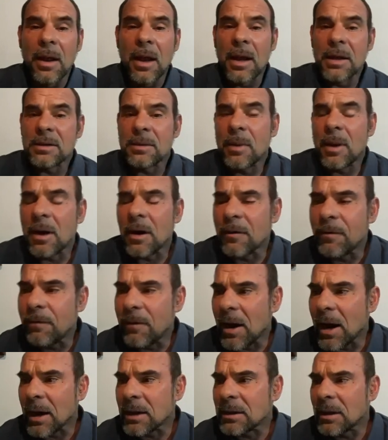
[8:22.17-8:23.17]
As a matter of
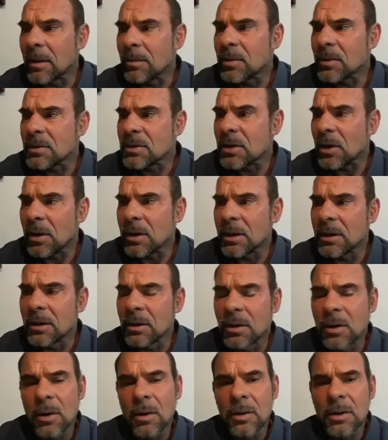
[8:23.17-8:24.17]
fact, I'm starting
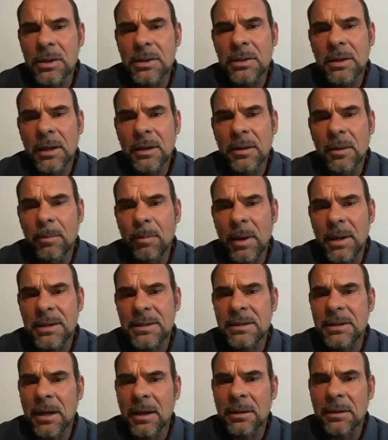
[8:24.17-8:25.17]
to notice that the
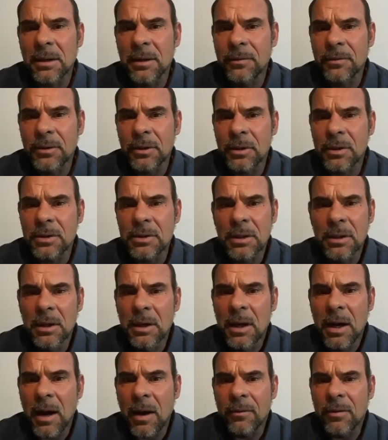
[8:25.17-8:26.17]
best deadlifters
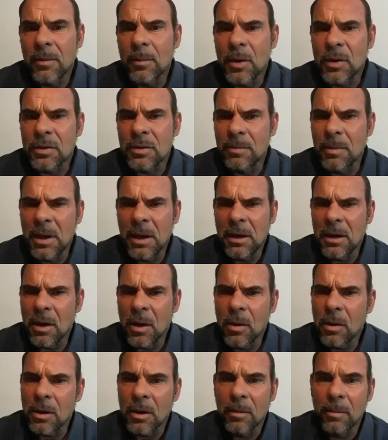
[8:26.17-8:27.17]
have the most
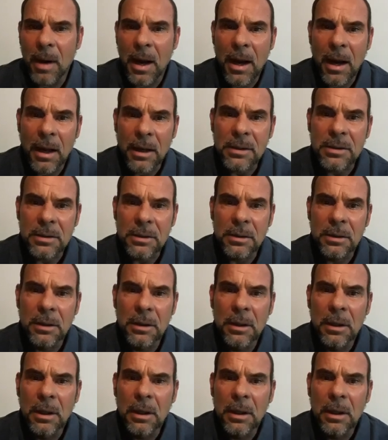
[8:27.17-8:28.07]
mediocre backs.